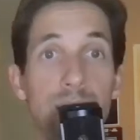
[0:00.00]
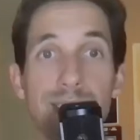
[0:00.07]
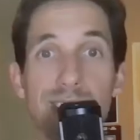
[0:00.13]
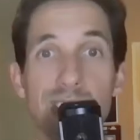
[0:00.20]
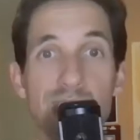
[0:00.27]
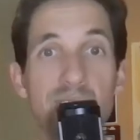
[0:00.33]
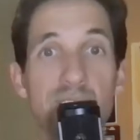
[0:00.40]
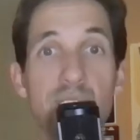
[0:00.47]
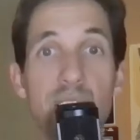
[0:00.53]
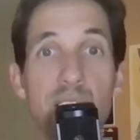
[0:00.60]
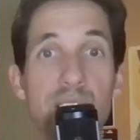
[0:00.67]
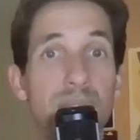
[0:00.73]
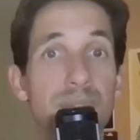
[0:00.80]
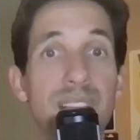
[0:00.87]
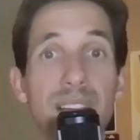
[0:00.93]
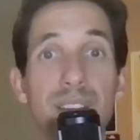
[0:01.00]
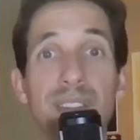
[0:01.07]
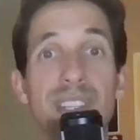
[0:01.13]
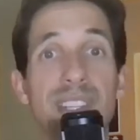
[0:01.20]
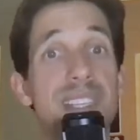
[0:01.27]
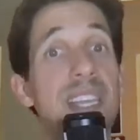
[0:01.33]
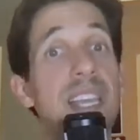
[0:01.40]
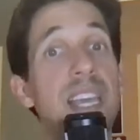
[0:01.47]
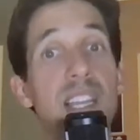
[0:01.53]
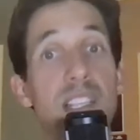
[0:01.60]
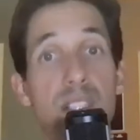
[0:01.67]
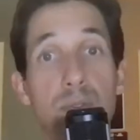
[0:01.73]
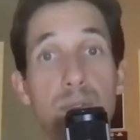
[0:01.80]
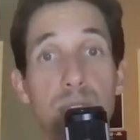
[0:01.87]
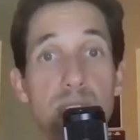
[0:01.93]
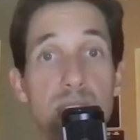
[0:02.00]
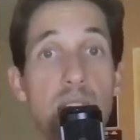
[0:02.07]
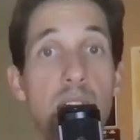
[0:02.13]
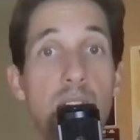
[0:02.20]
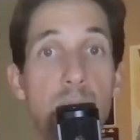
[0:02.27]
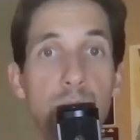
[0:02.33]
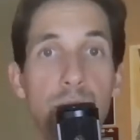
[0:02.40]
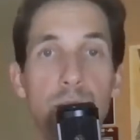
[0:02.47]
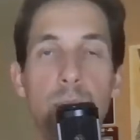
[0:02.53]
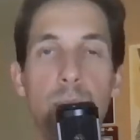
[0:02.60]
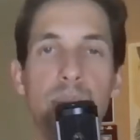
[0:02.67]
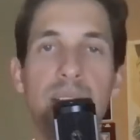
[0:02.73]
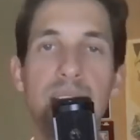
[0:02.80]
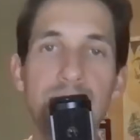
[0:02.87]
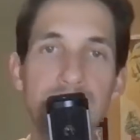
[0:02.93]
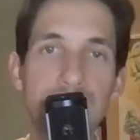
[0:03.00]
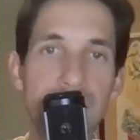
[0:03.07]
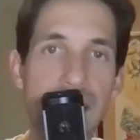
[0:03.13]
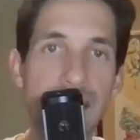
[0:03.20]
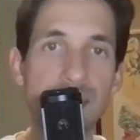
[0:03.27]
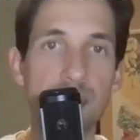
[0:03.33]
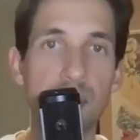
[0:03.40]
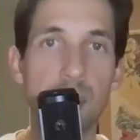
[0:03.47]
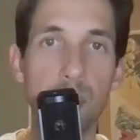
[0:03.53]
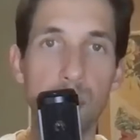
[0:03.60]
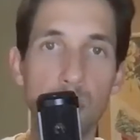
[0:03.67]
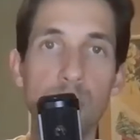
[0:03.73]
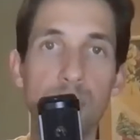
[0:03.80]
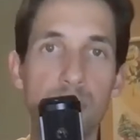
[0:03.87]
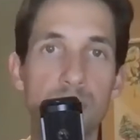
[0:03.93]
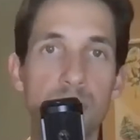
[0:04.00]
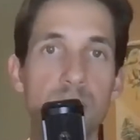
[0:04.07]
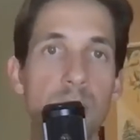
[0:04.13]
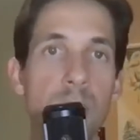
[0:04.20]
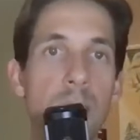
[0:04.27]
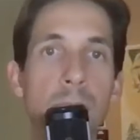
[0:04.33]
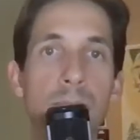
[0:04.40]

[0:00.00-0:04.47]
just tons of, not only just hits for the time under their belt, but classic movies.